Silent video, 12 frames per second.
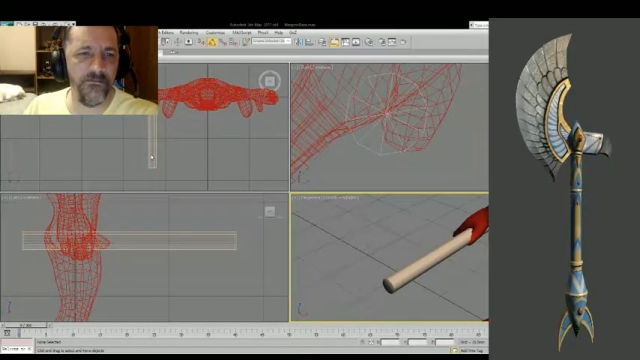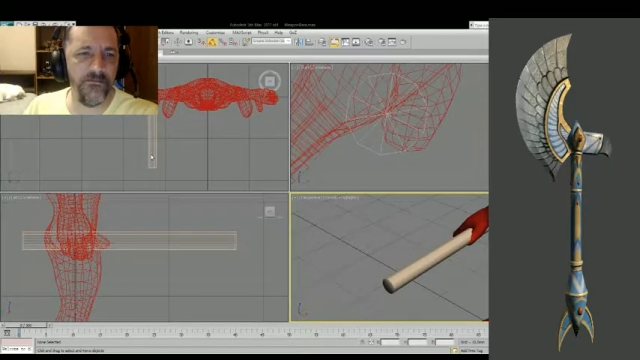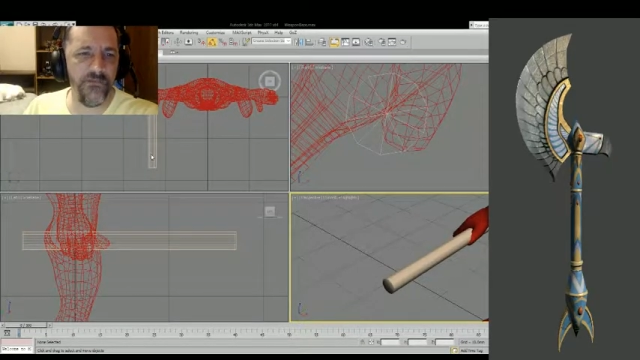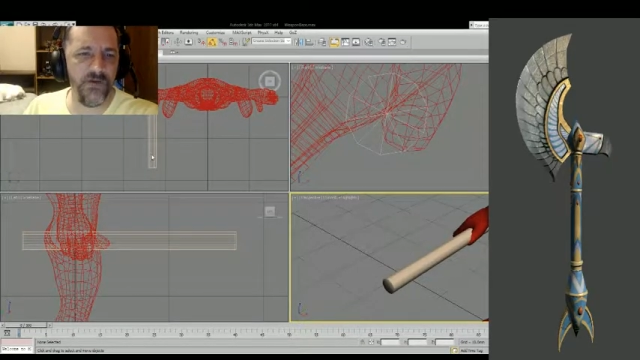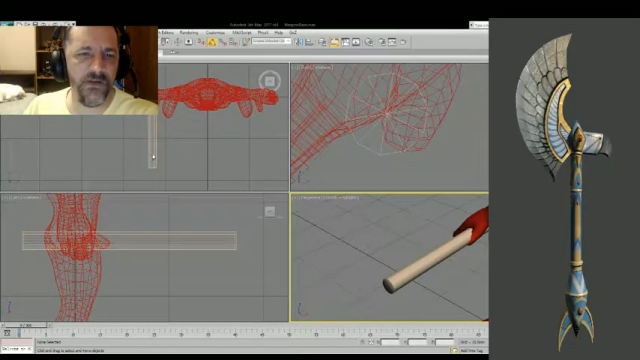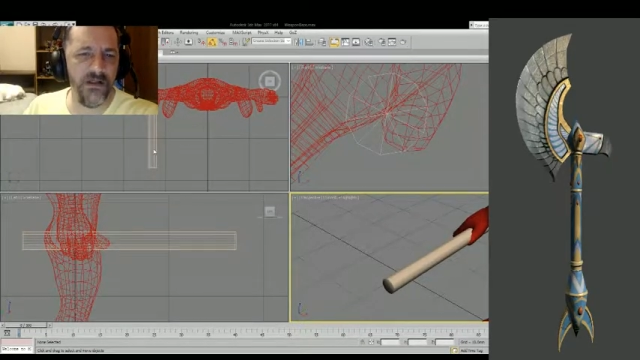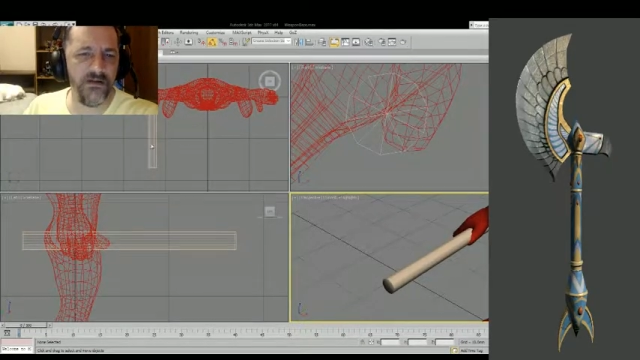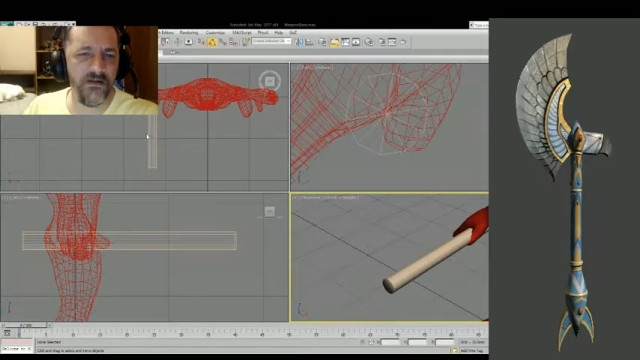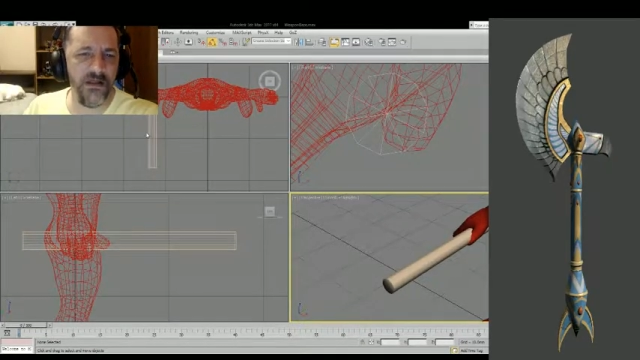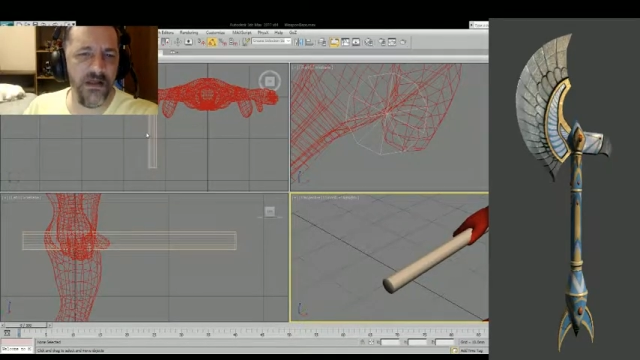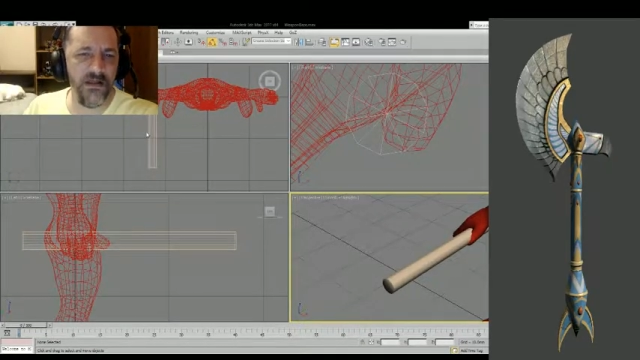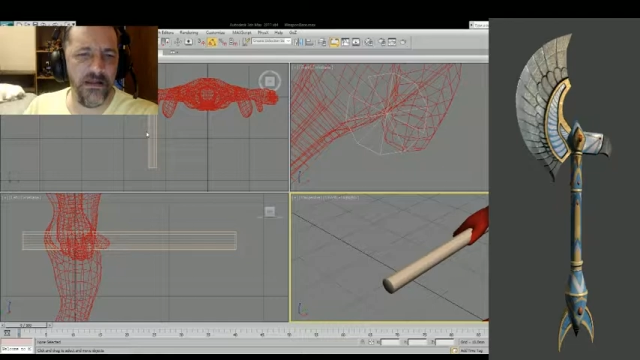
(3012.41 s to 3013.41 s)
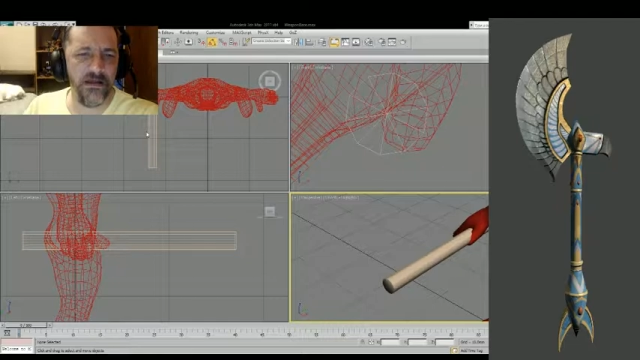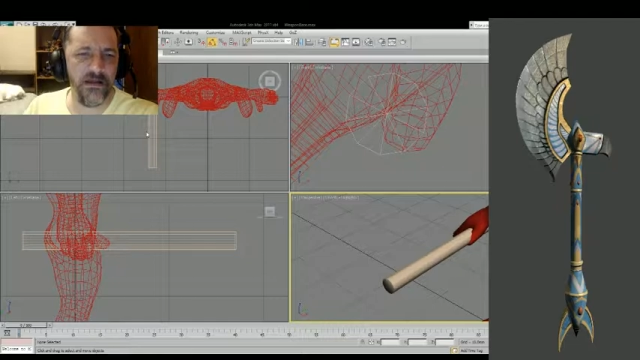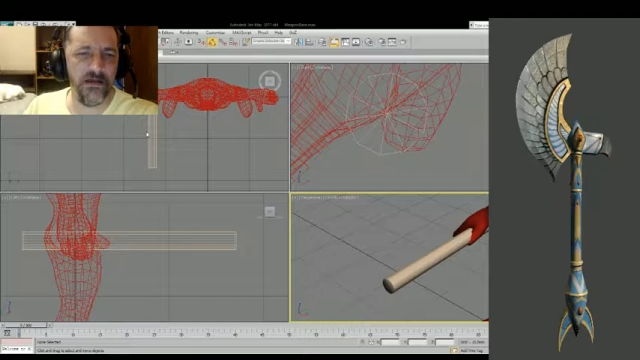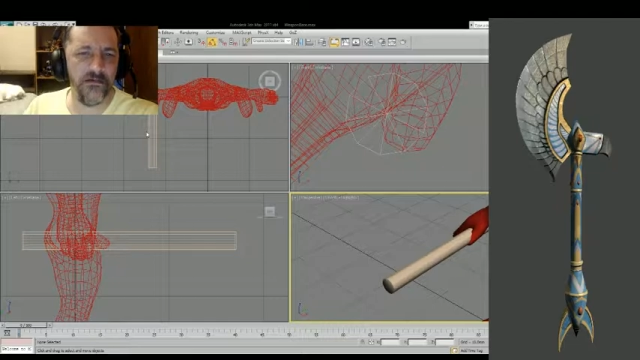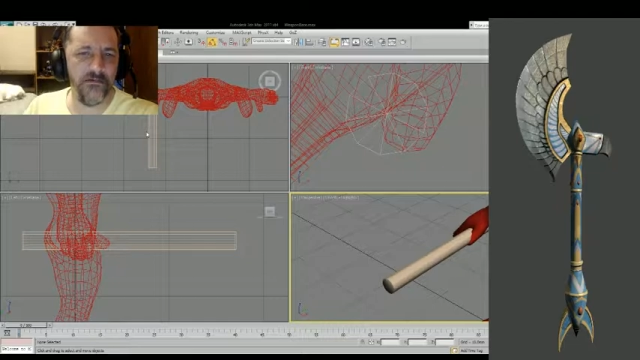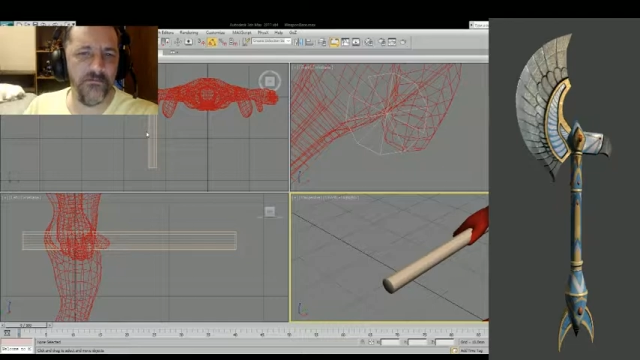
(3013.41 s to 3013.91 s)
well, as
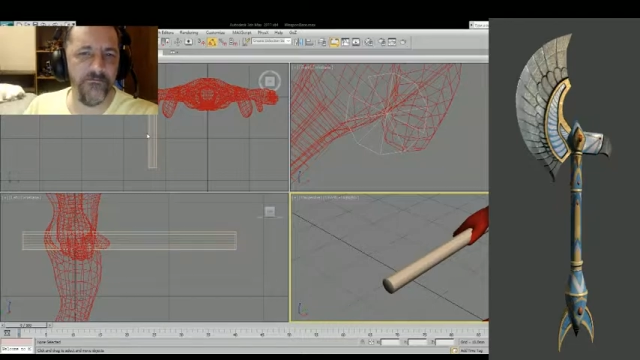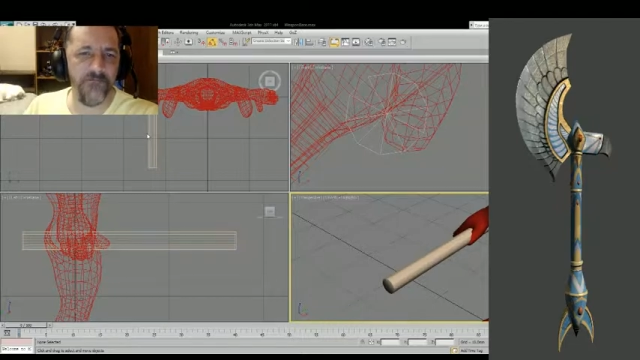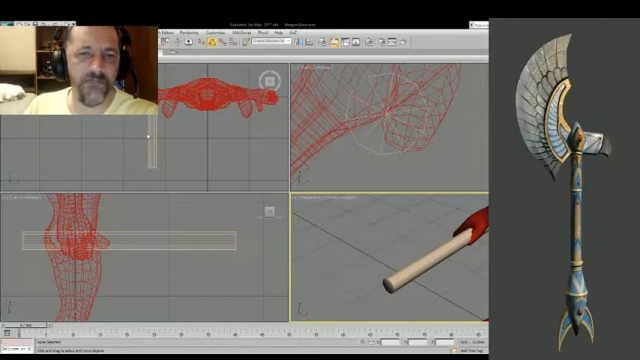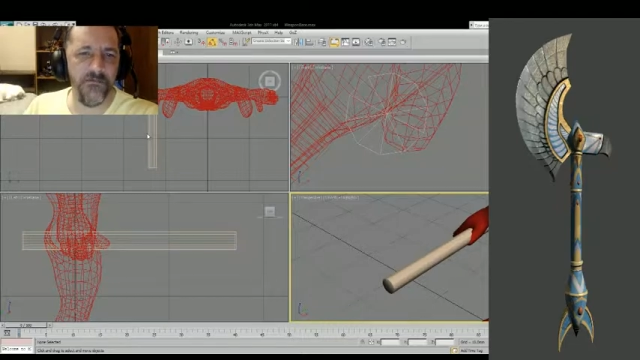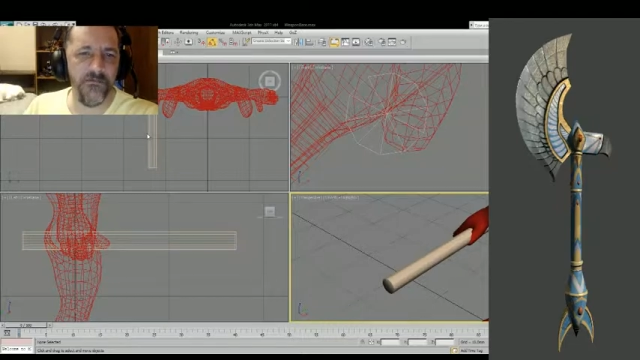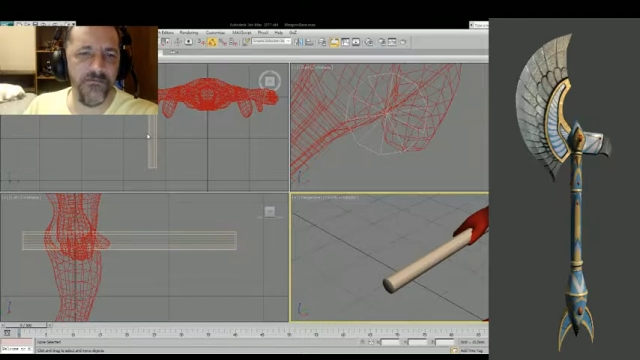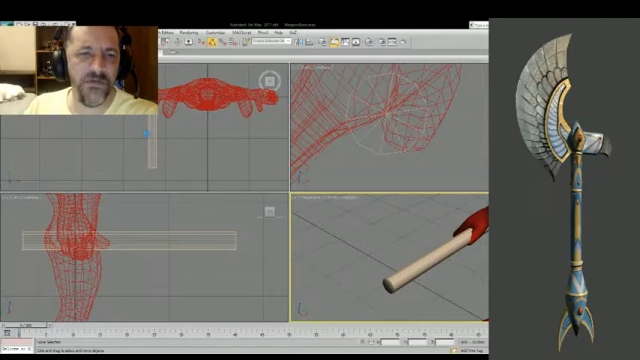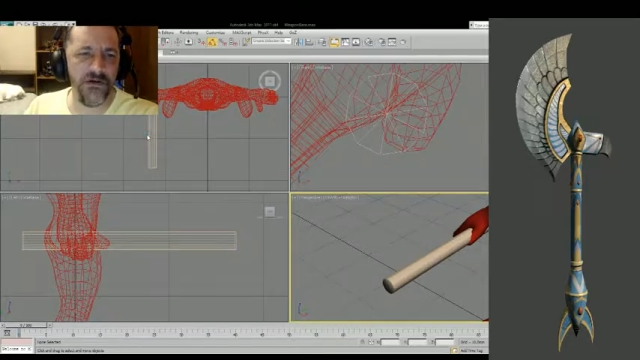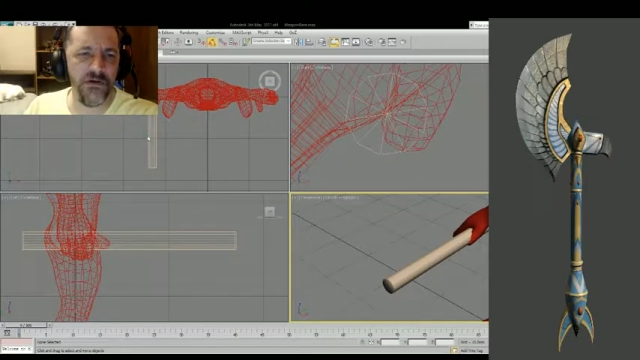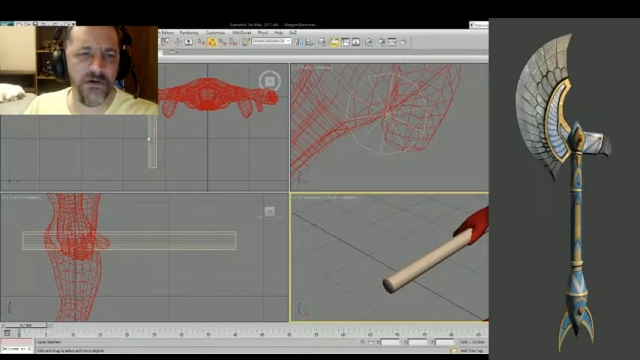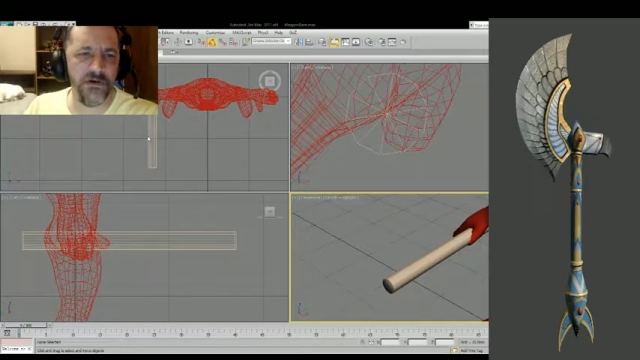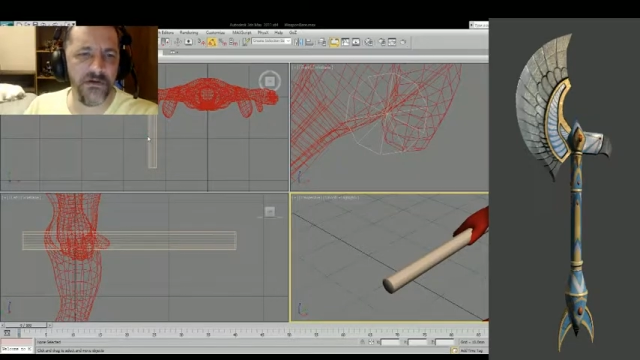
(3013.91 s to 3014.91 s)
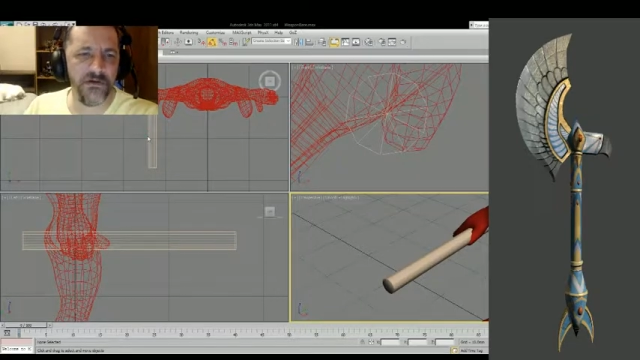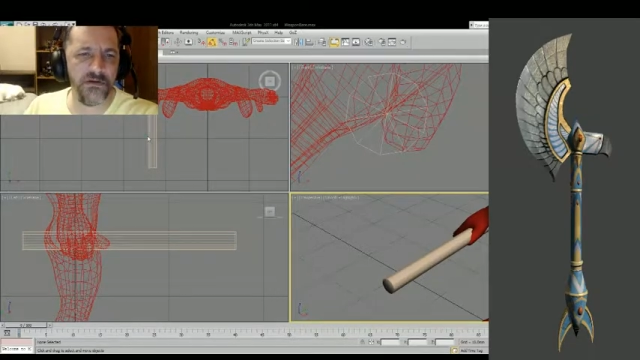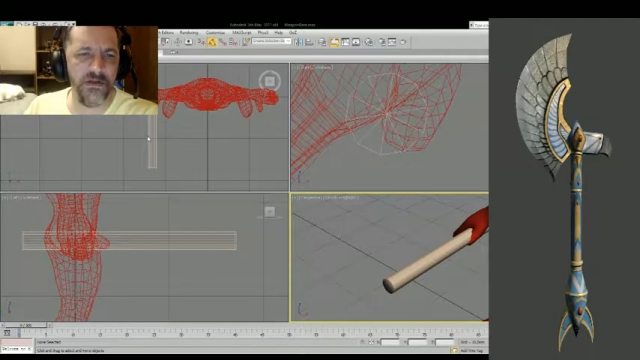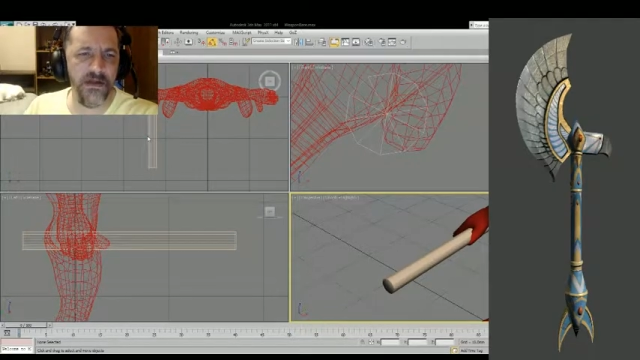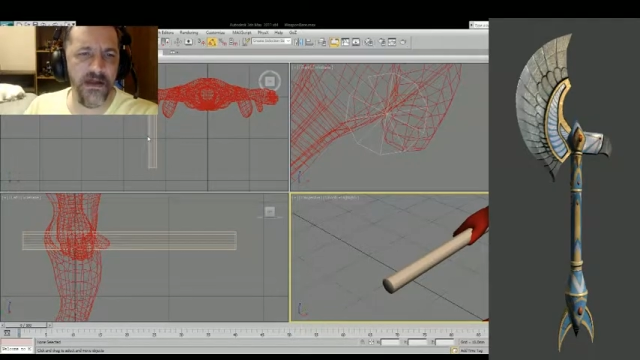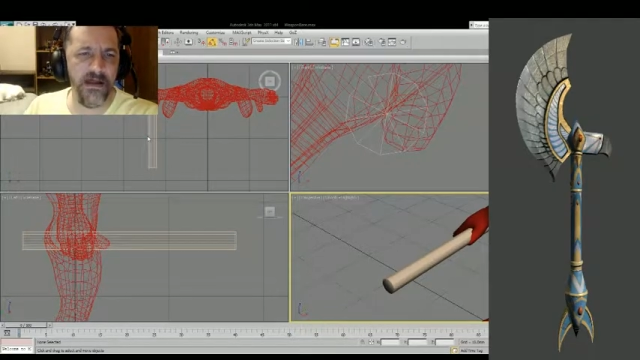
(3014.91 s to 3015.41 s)
a miniature
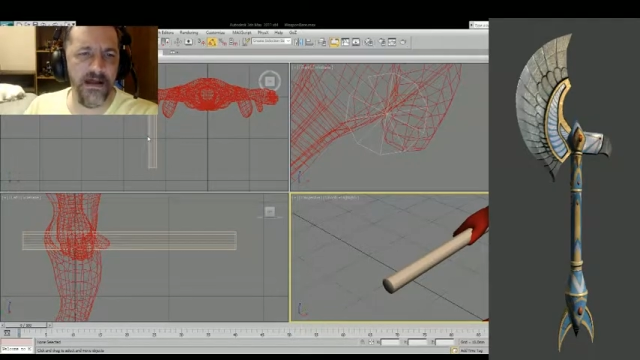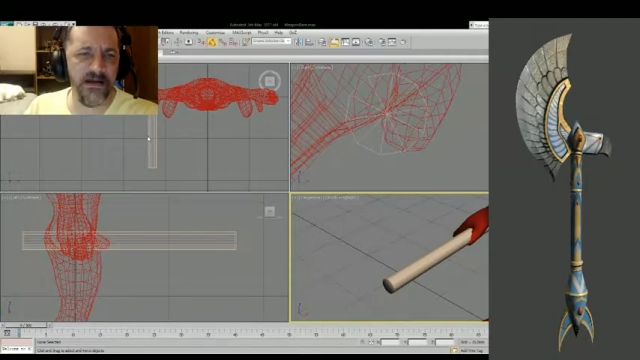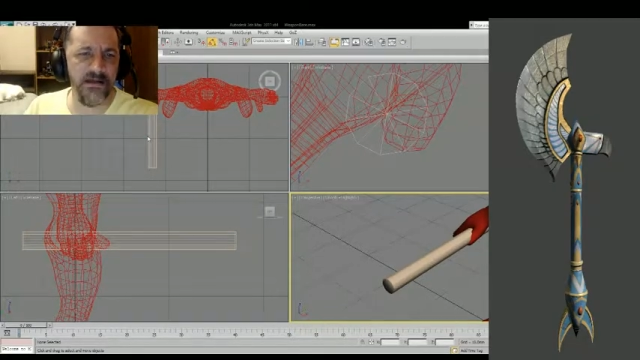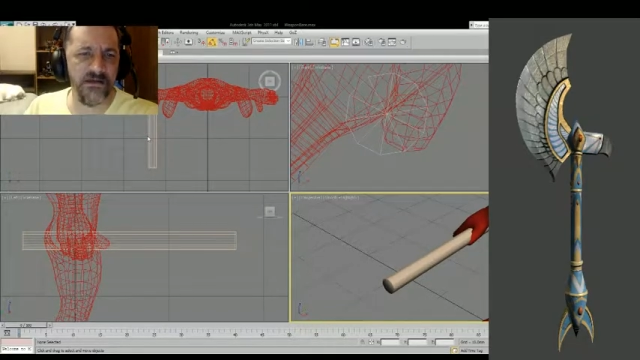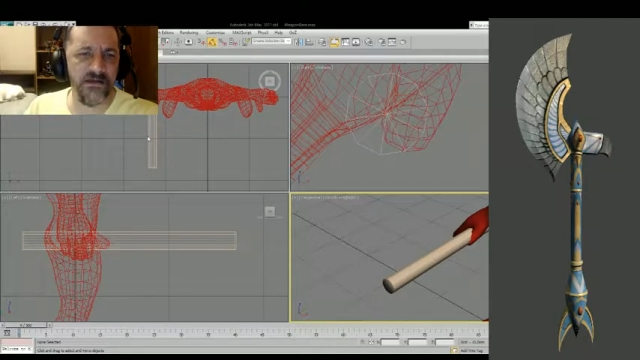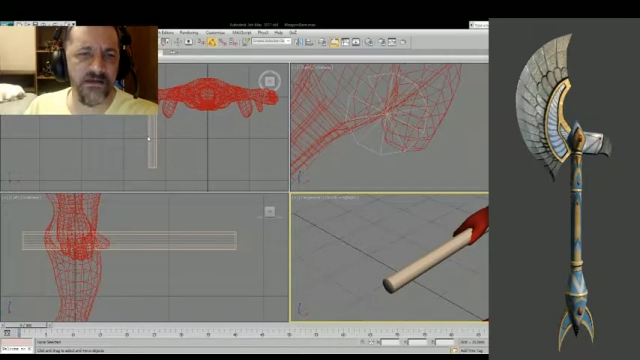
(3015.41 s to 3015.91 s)
axe.